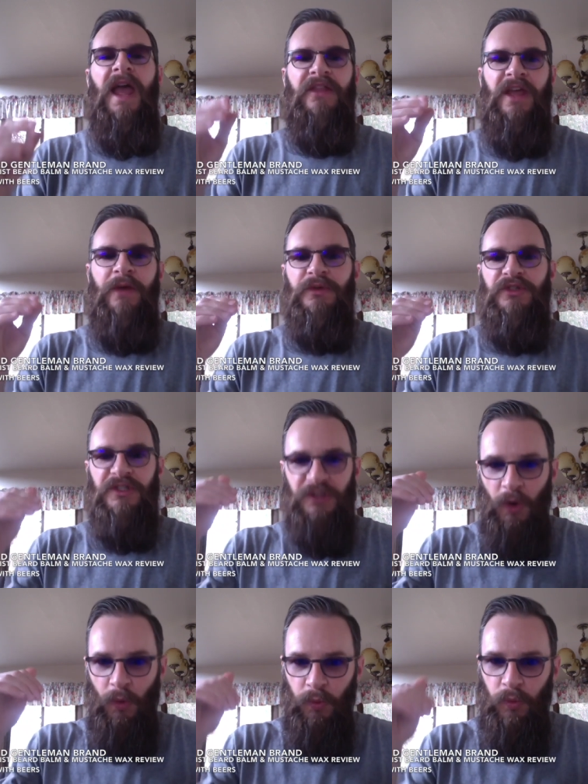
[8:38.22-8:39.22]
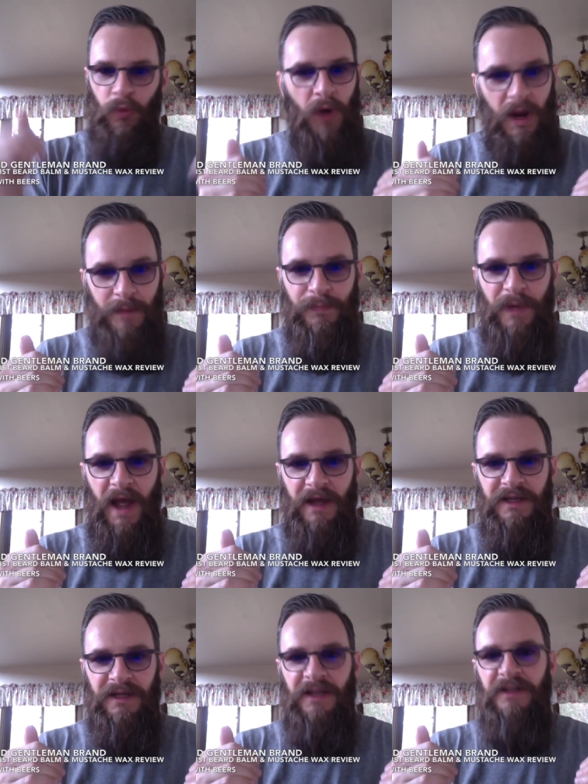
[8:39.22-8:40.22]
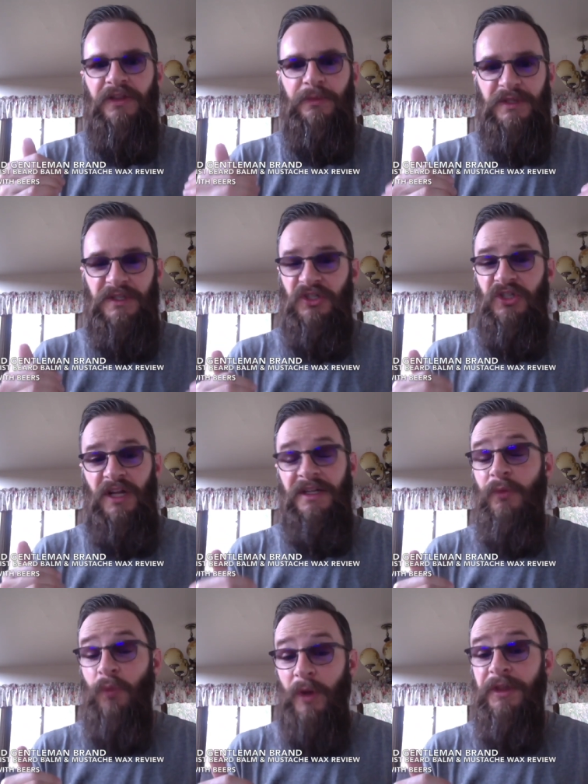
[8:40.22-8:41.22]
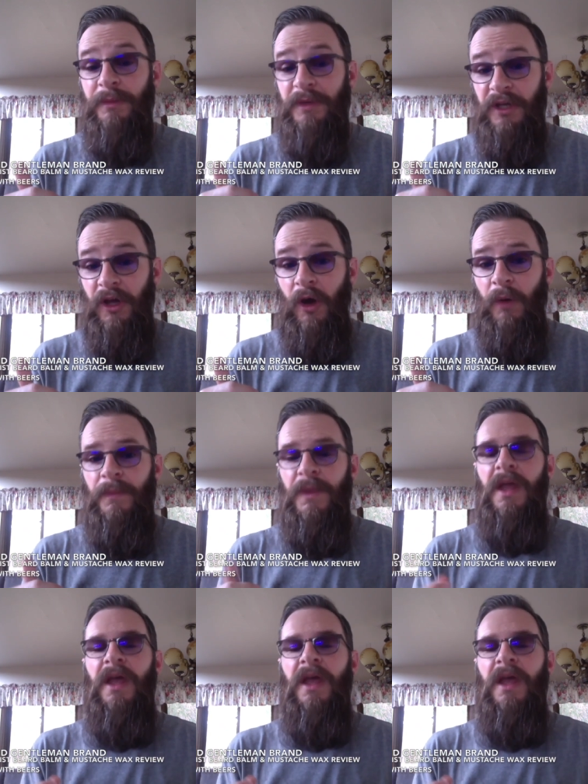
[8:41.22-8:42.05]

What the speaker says: and they would just go right back into the position I didn't want them to go,